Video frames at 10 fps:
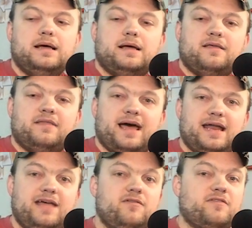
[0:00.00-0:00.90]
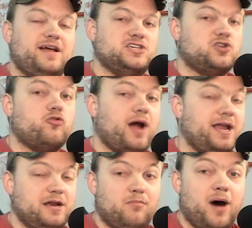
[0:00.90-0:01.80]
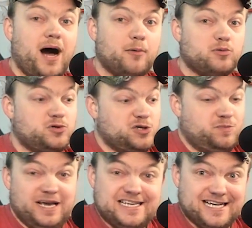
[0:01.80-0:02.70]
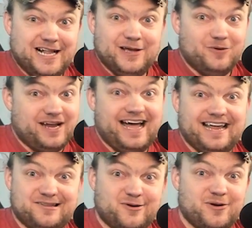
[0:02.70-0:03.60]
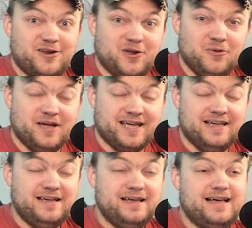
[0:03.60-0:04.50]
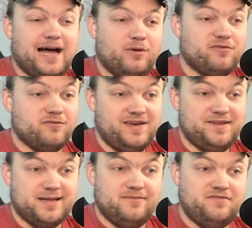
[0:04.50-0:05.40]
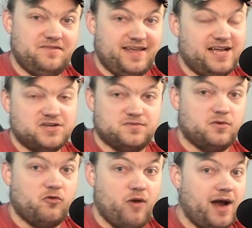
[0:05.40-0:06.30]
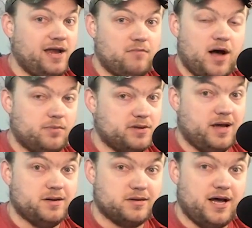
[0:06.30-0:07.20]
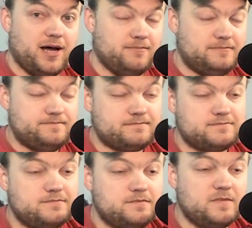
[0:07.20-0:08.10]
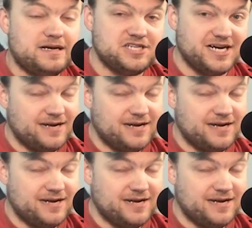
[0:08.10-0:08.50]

that even if I just grinded mobs, which was basically what I had started doing, I went from 57, 58 just from grinding mobs nonstop. Check out